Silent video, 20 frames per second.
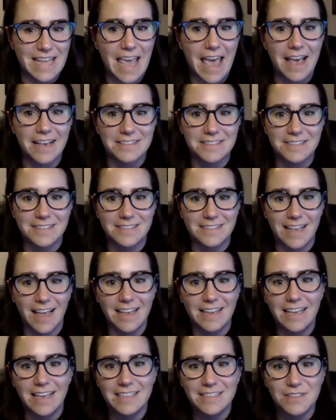Yes,
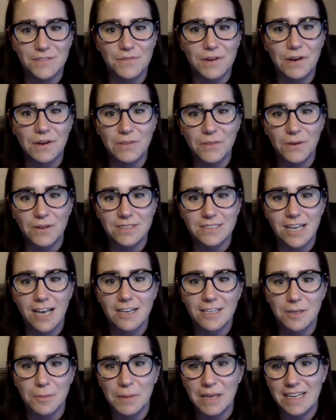I, it's a very long
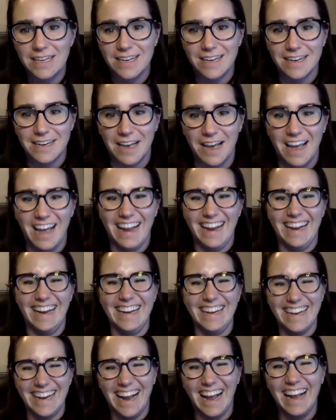document, and I,
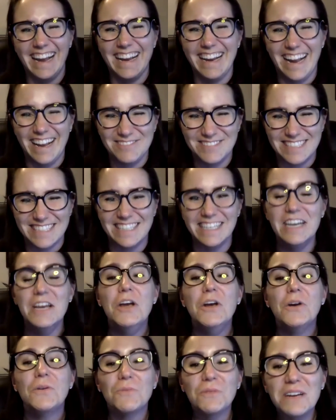I have to
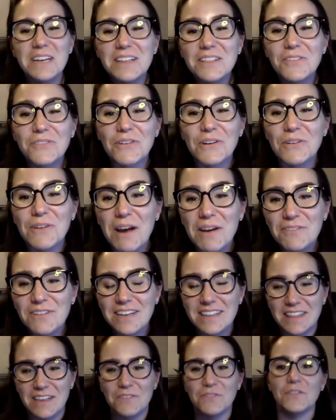read through
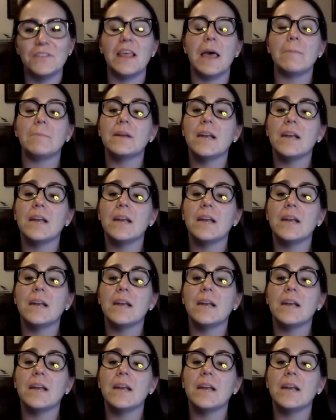everything for that.